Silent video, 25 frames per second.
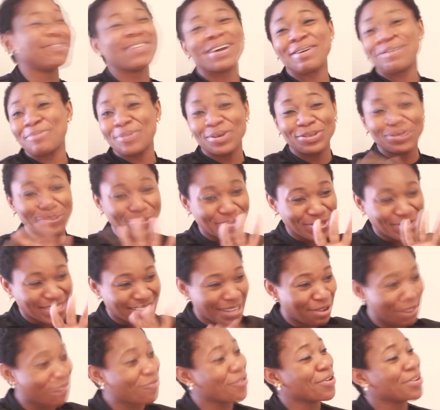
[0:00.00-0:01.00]
Or you find me
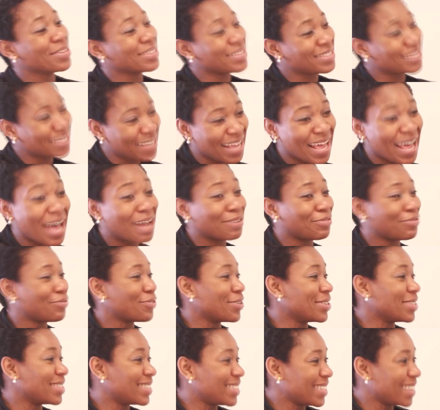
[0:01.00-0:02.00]
on Twitter at
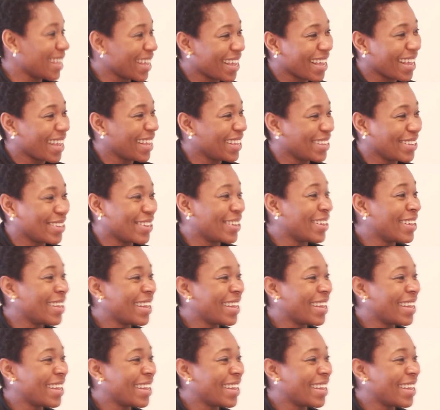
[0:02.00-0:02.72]
Fonte.